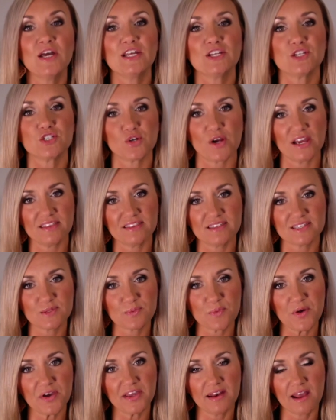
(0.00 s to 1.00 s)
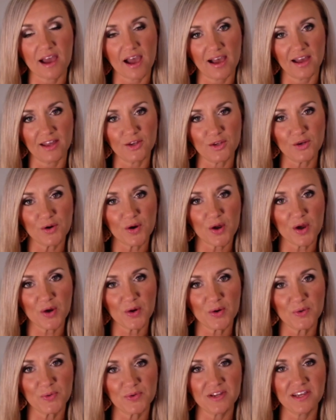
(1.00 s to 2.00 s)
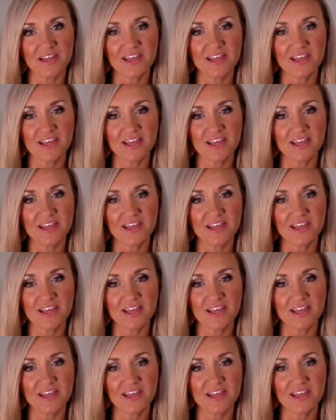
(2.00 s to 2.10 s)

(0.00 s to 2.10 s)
try this one on your own,